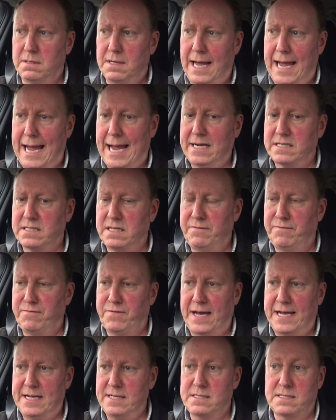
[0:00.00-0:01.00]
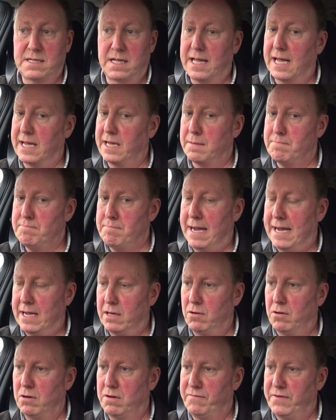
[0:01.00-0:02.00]
active fans that they can mount
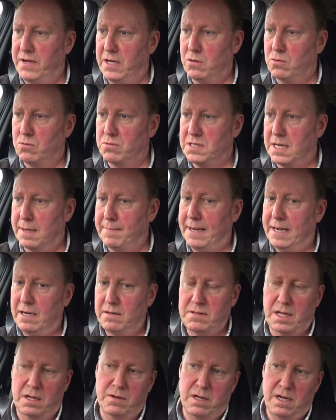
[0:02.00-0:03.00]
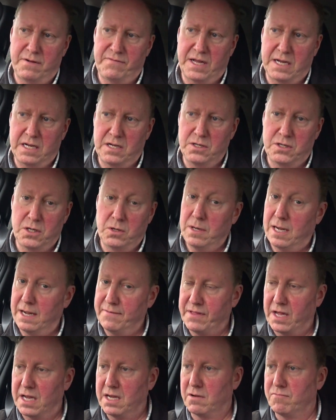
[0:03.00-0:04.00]
on the vehicle somehow, don't know if they can do that, if
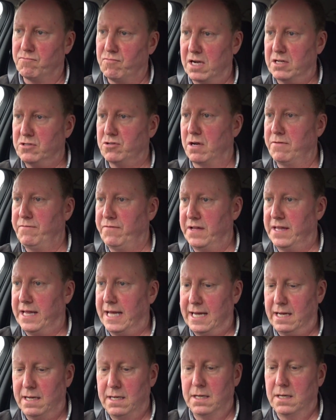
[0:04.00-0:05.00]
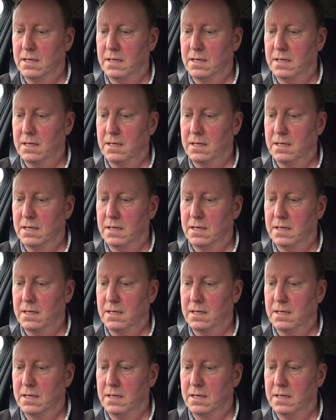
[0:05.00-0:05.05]
they can retrofit that,